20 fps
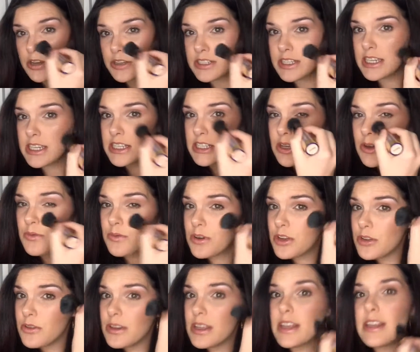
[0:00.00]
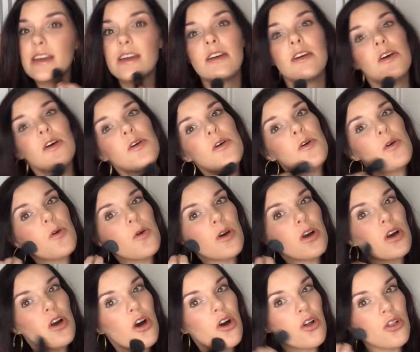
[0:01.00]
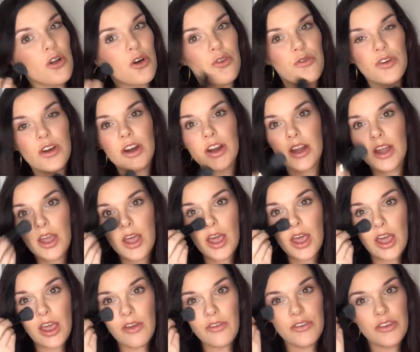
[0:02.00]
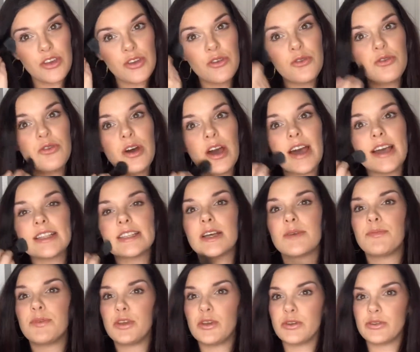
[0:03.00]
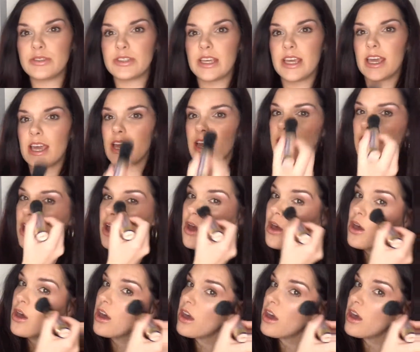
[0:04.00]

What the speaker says: your T-zone where you need it or all over. If you end up using